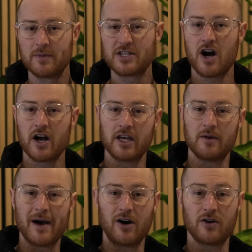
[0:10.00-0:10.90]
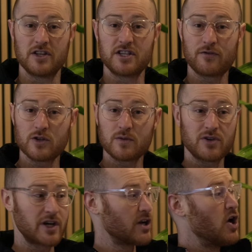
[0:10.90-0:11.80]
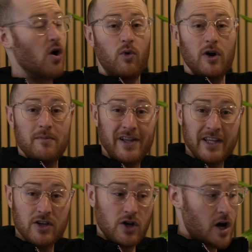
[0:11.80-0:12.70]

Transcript: be talking about the difference between $1 million